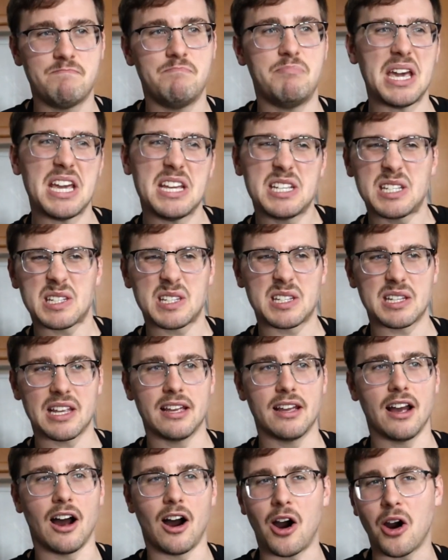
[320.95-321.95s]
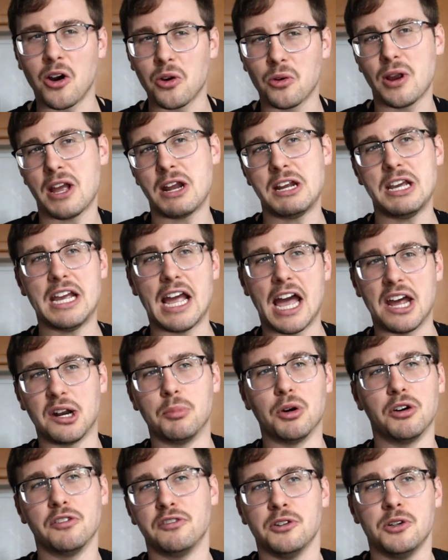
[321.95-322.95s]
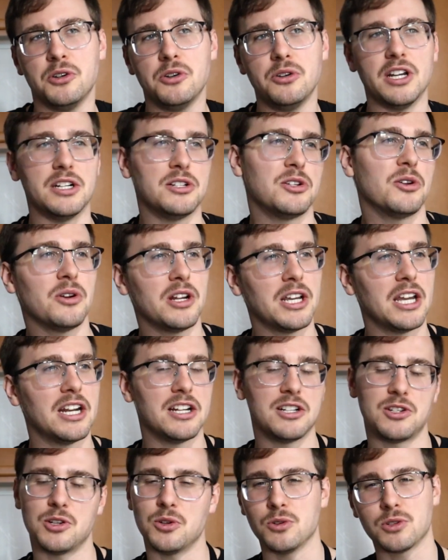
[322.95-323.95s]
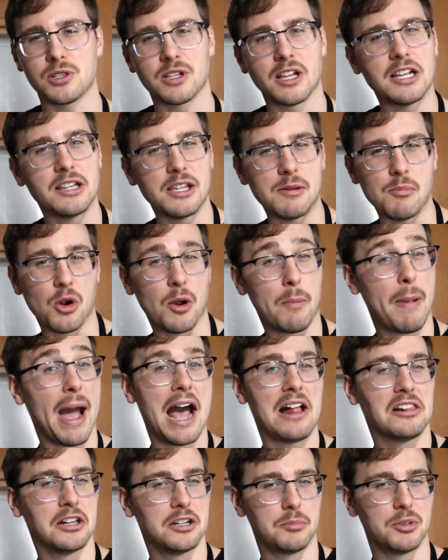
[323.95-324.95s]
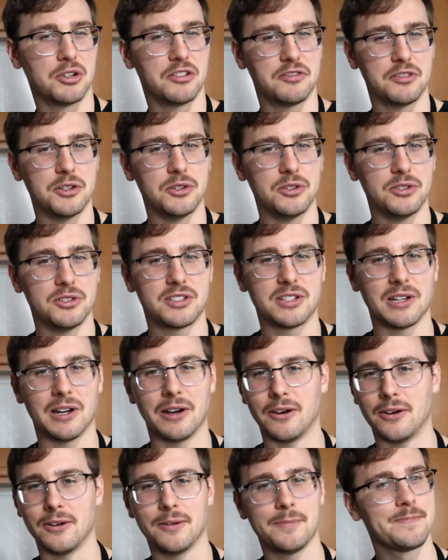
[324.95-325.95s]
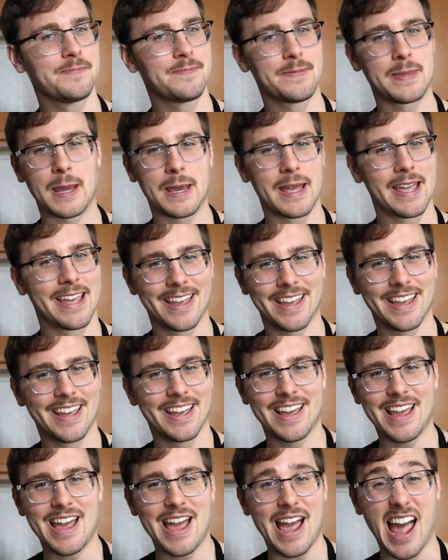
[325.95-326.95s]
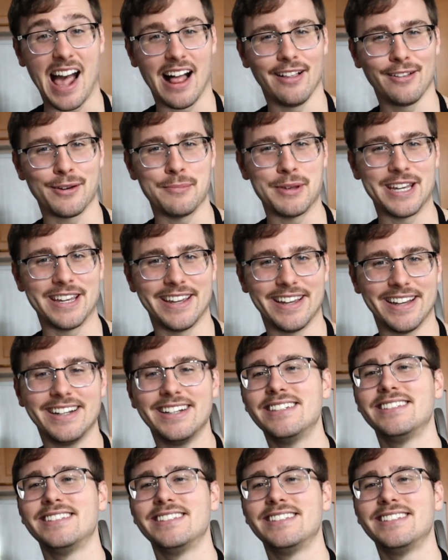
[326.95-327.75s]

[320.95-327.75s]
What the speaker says: base already edible food and turning it into slightly more palatable food, so alchemy.